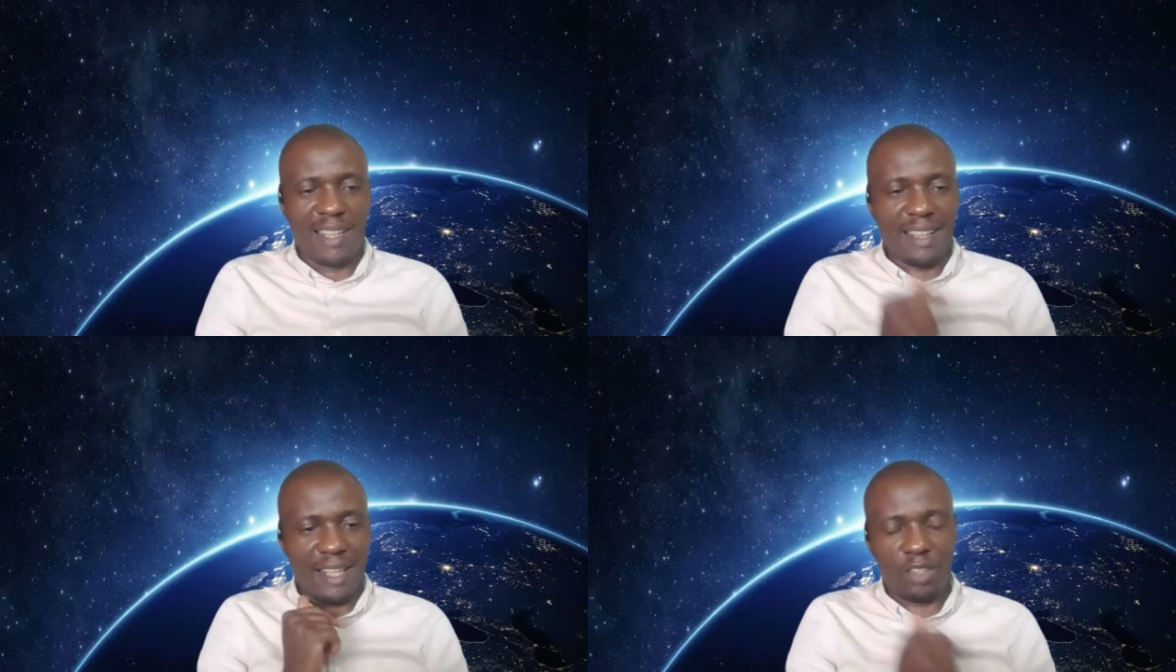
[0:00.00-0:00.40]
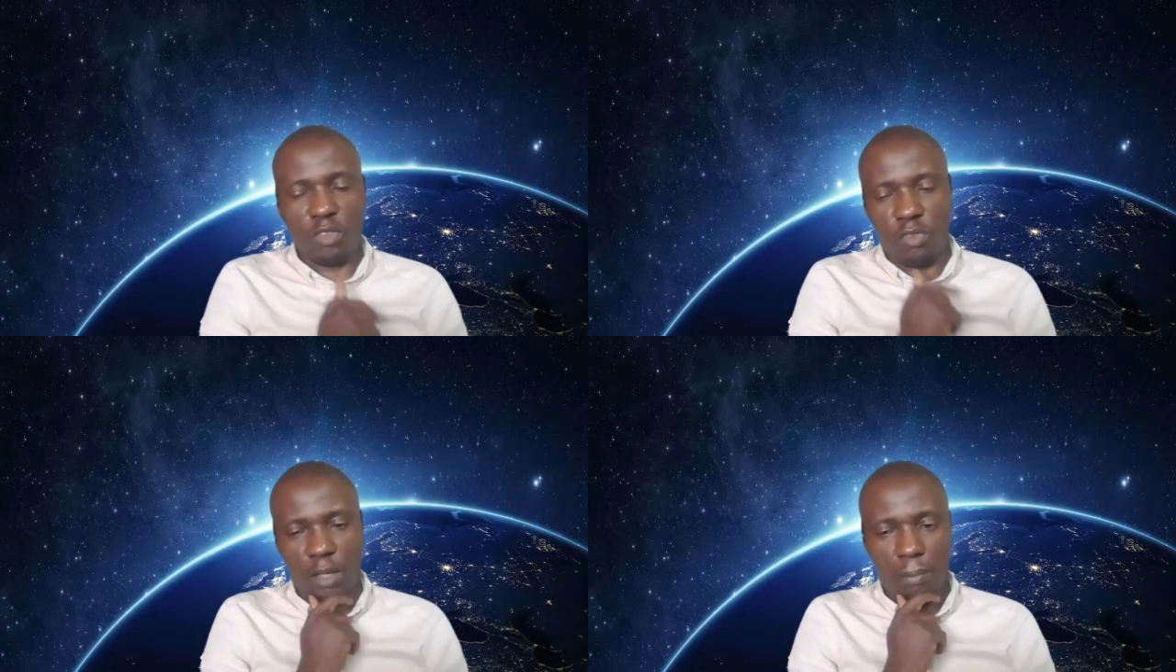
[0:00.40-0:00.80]

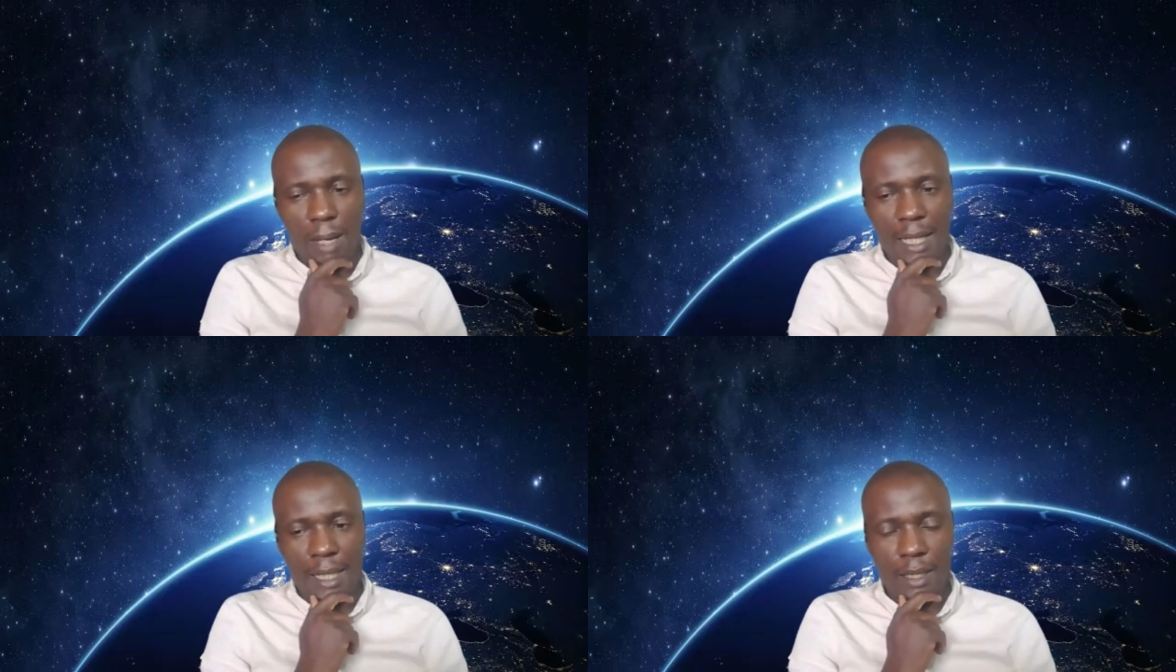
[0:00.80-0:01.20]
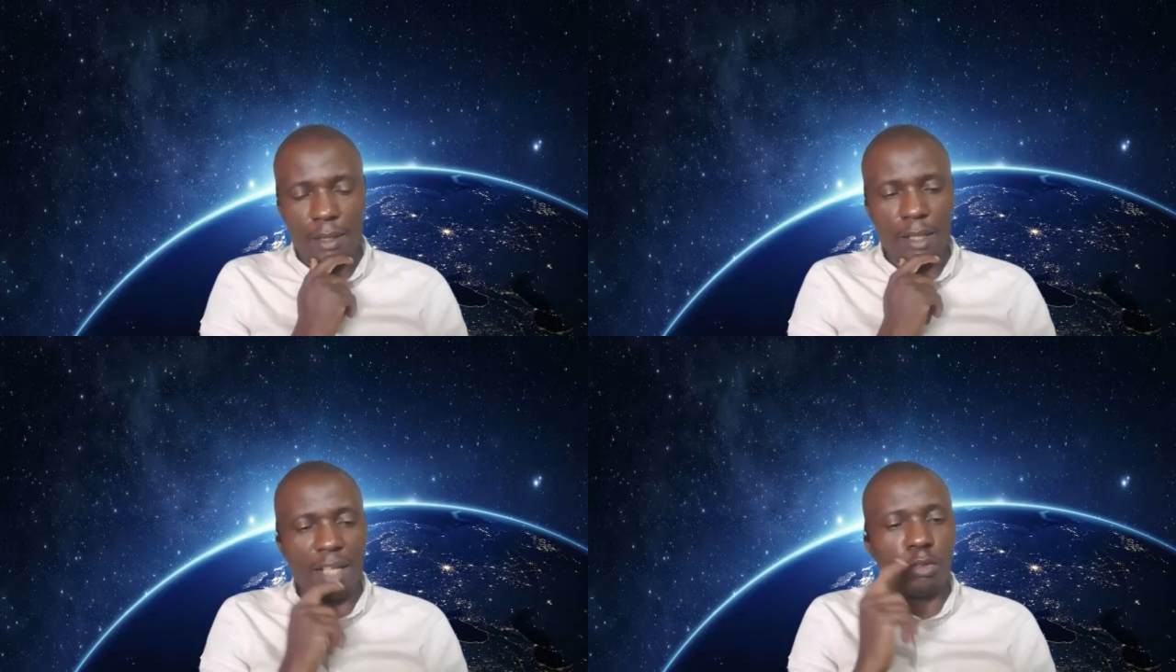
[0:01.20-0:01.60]
That's very bad.
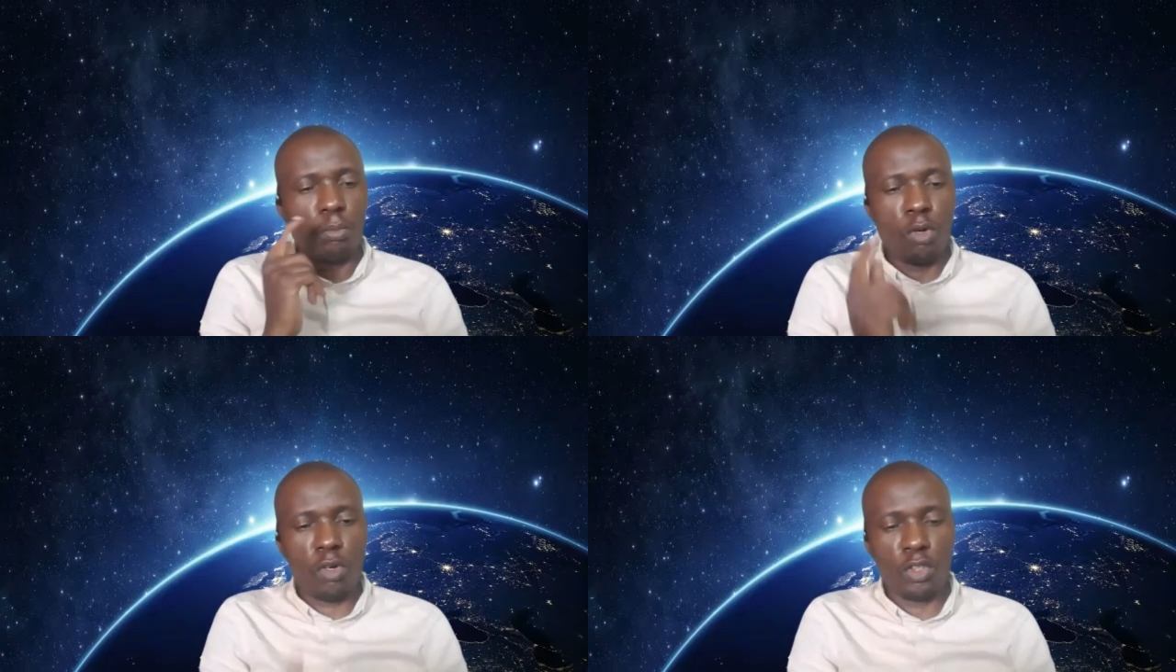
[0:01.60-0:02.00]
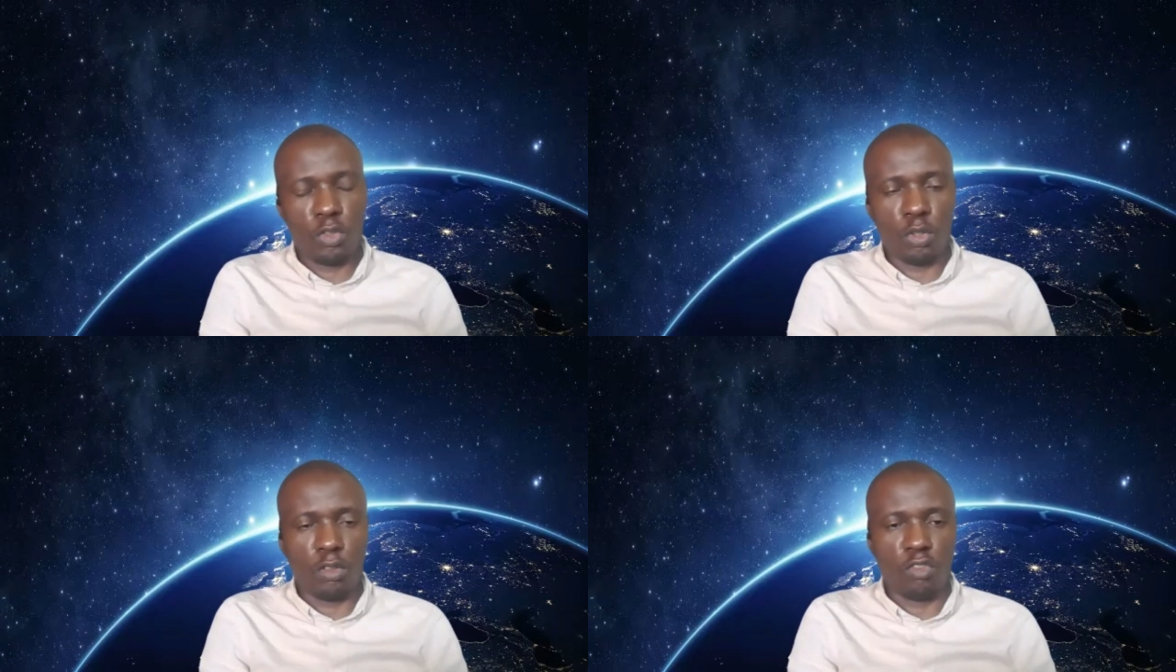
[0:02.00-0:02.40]
That's more
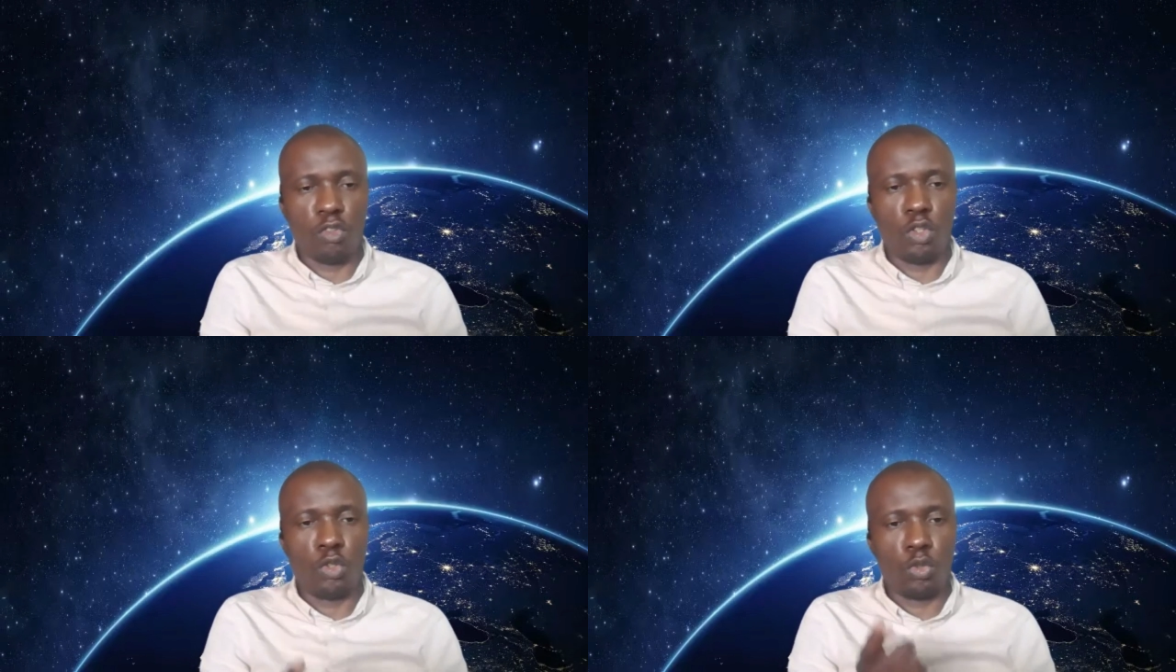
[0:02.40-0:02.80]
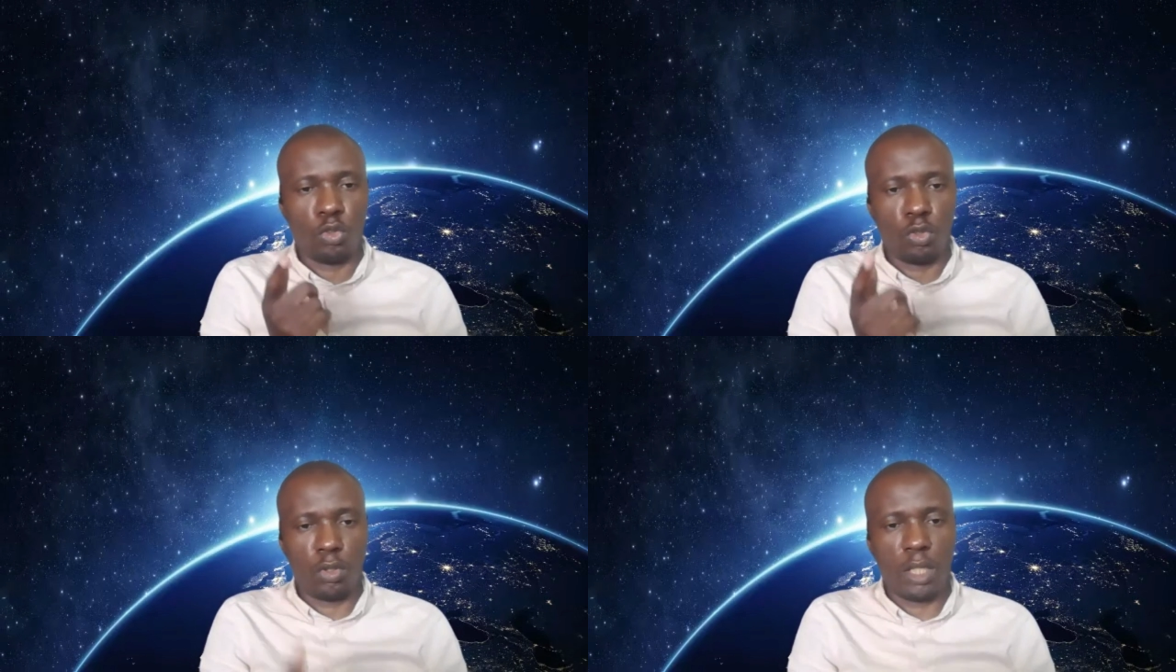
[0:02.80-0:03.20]
reason for you to
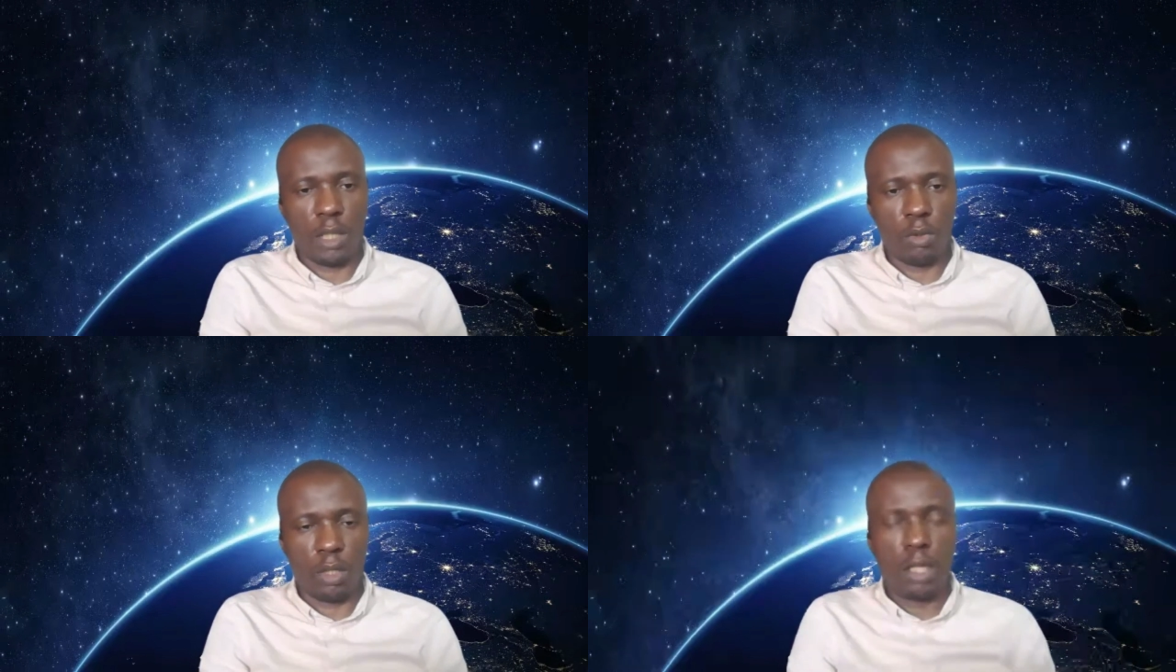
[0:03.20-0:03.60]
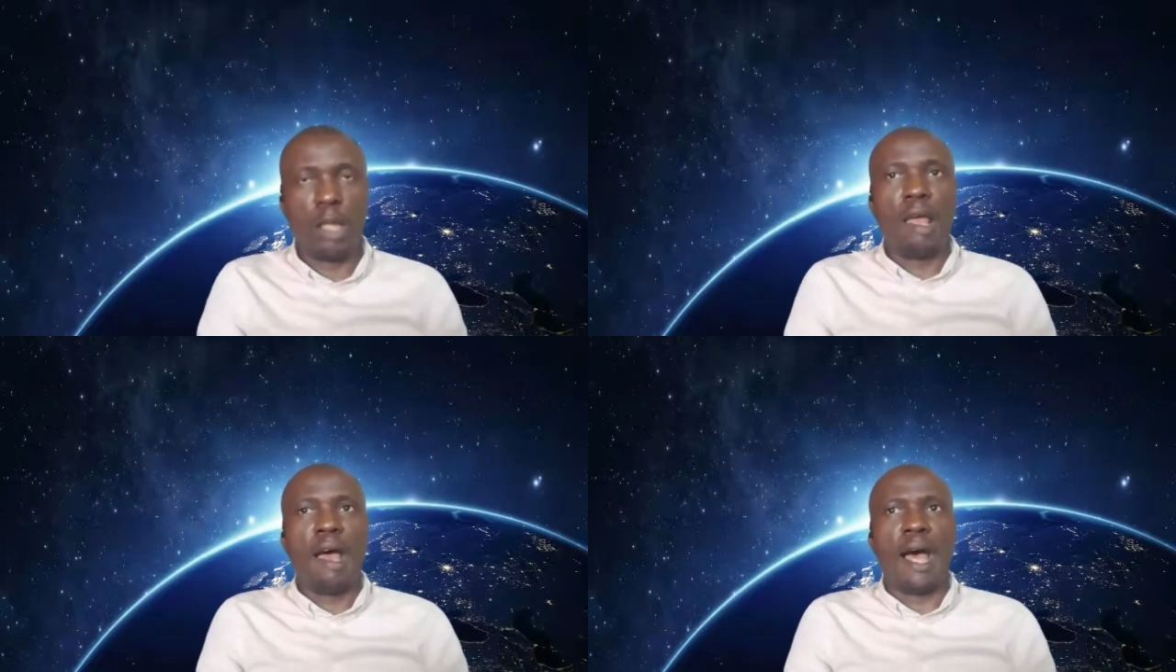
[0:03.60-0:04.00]
slow down.
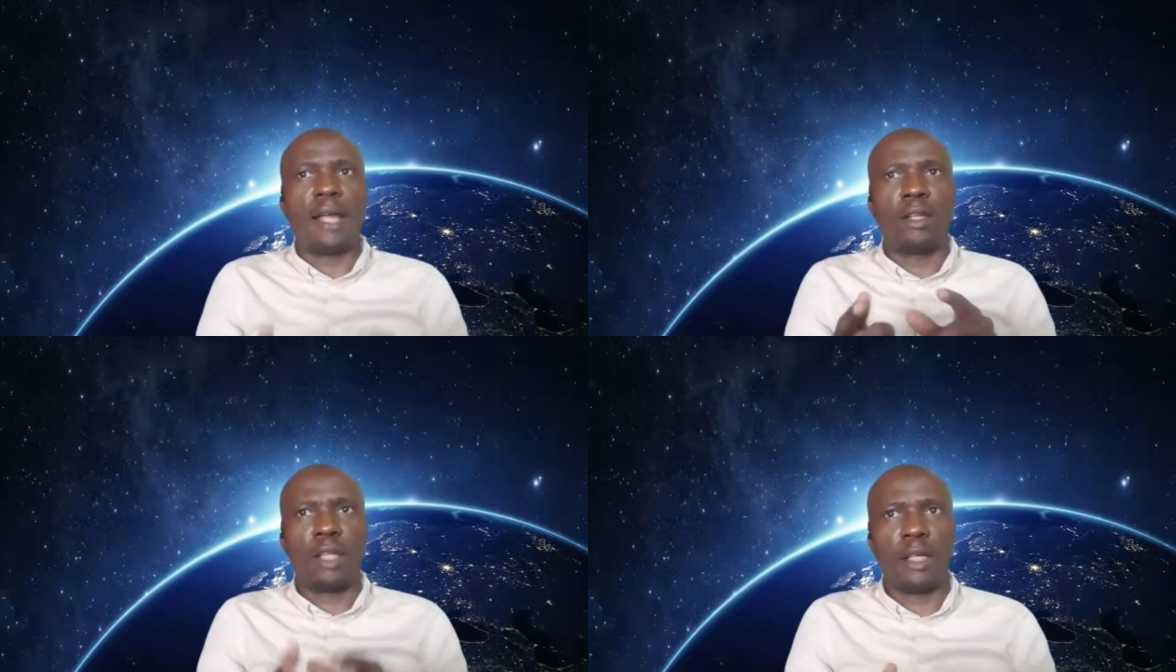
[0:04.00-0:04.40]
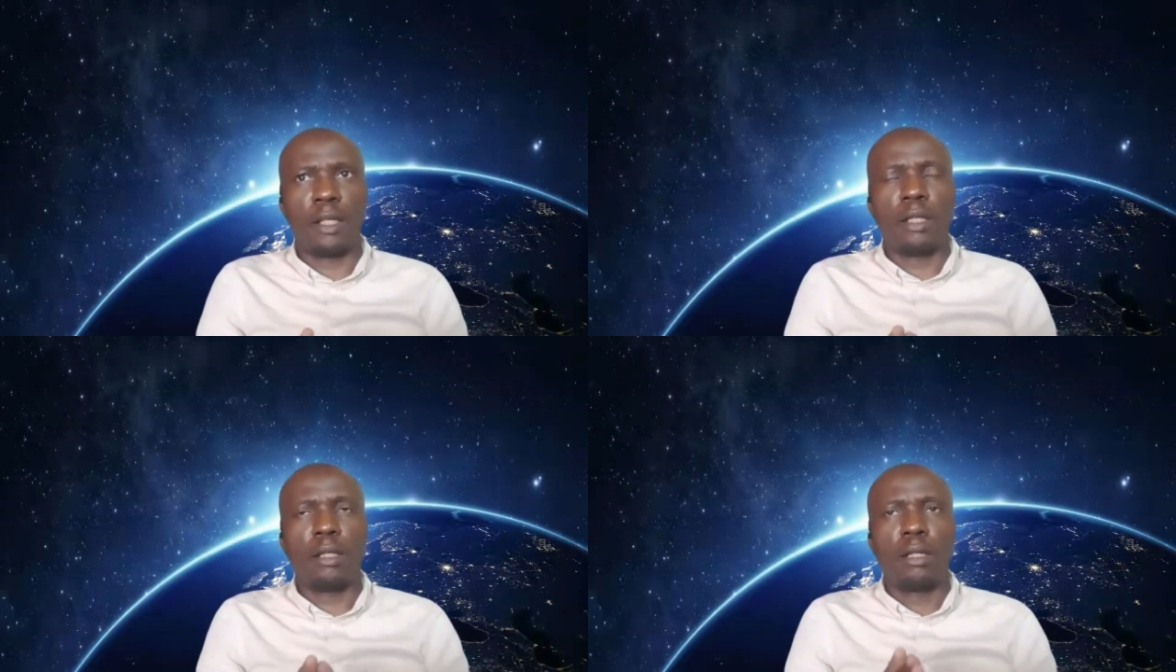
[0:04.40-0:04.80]
And
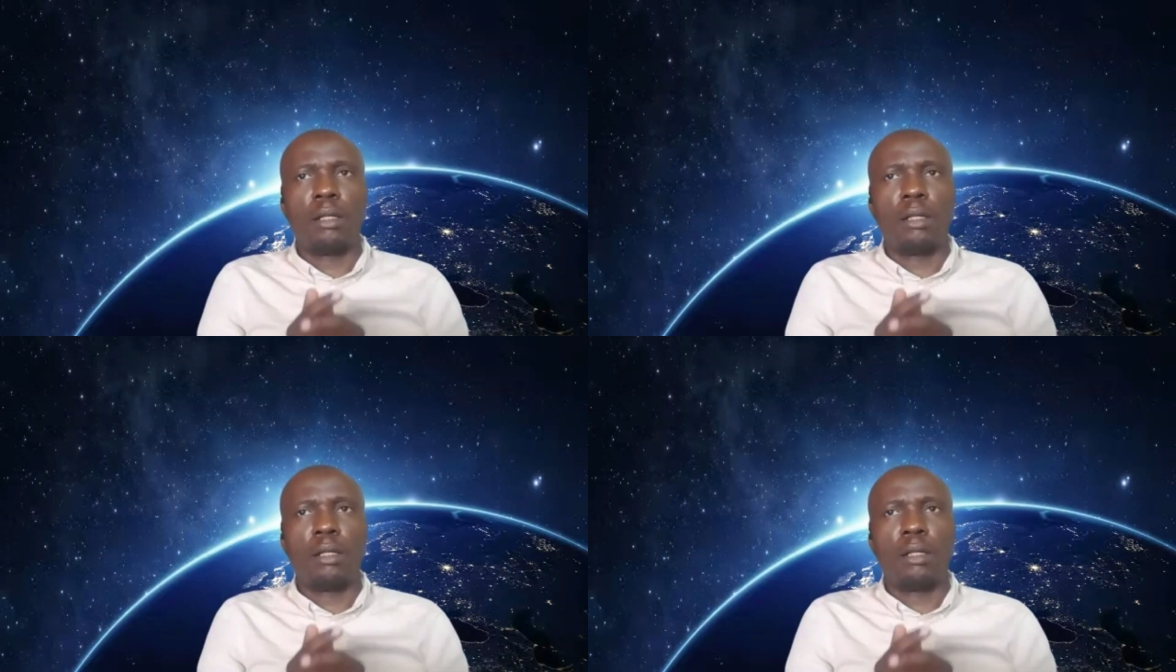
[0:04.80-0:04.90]
then